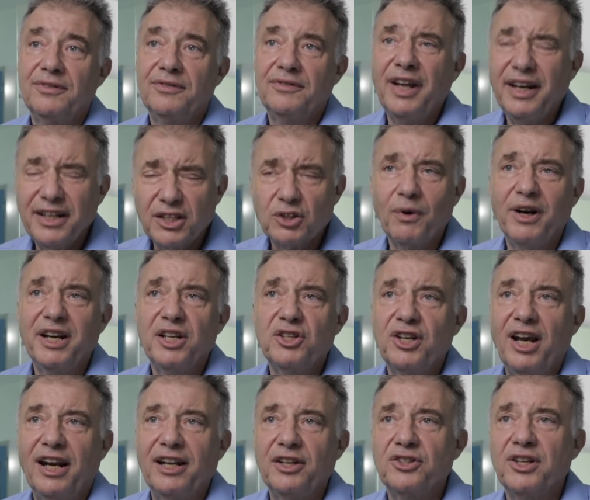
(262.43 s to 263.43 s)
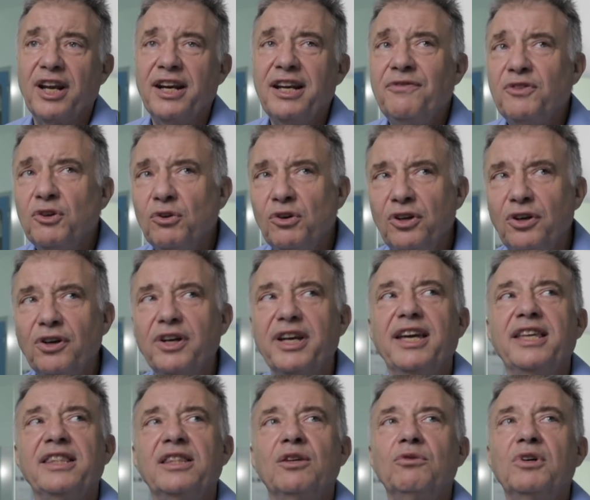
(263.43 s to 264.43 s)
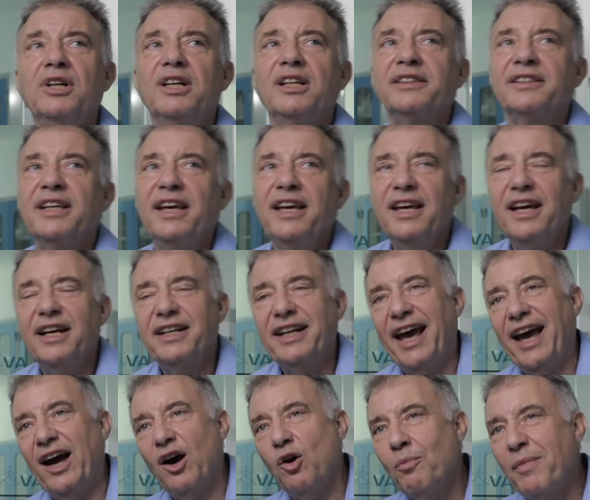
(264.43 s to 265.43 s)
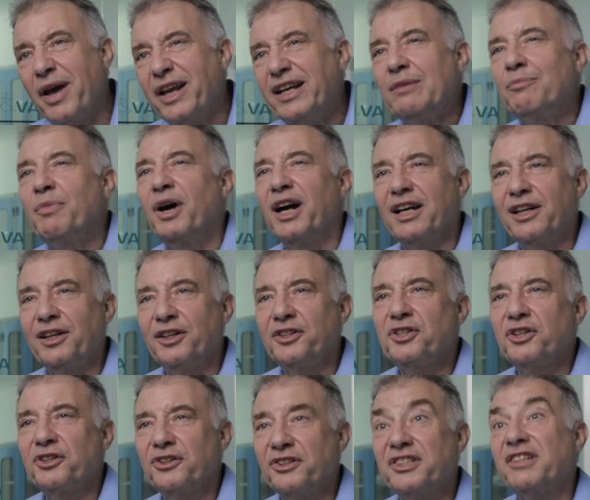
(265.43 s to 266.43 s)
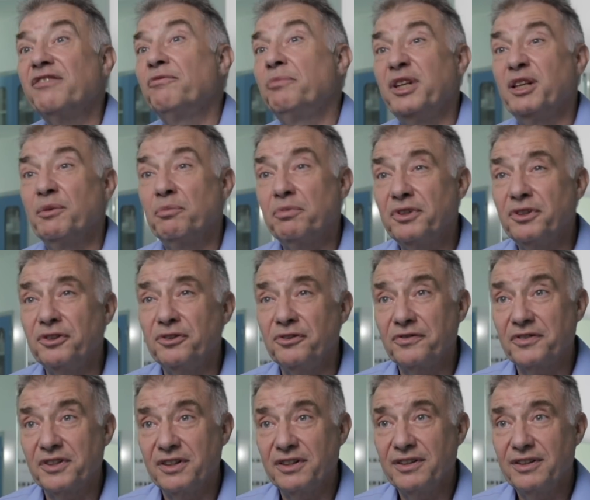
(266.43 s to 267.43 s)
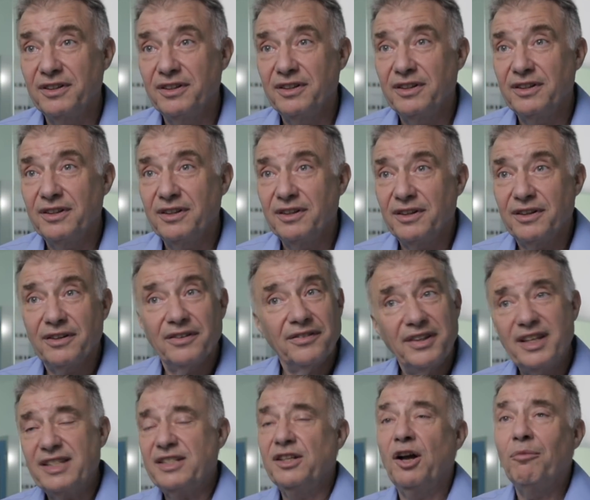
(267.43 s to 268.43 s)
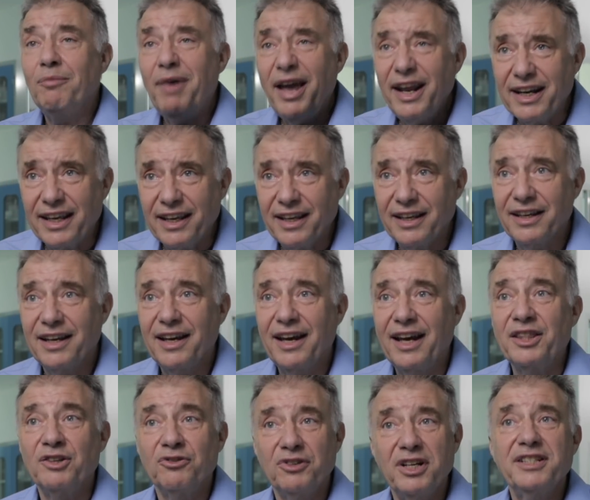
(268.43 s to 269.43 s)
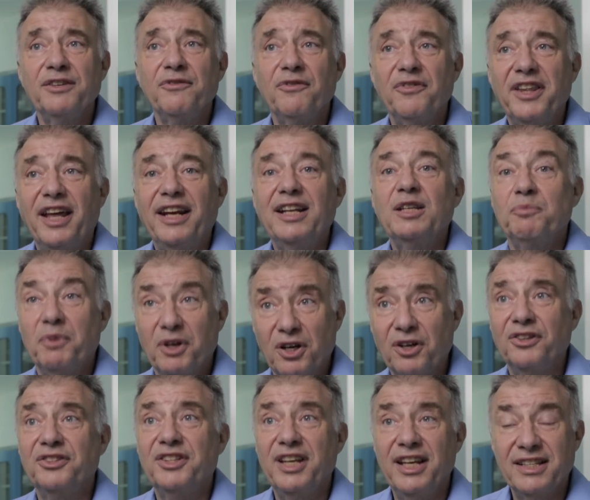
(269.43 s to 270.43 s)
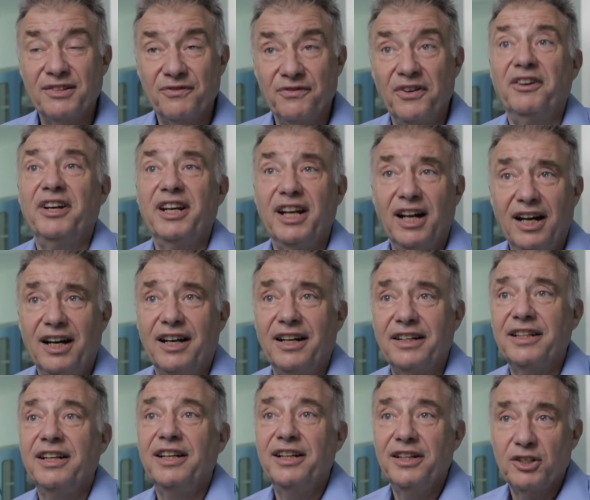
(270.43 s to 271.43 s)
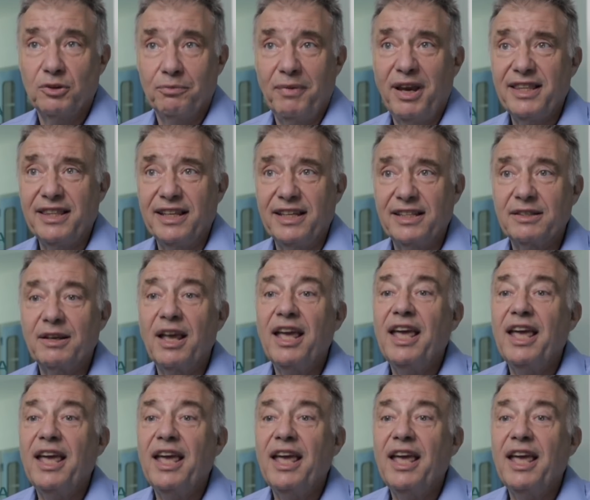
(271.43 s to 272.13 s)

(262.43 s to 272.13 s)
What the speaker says: That is quite a challenge. And if you look in the world at how many biologicals have been approved, there's not many. And the reason for that is because it's very hard to make these.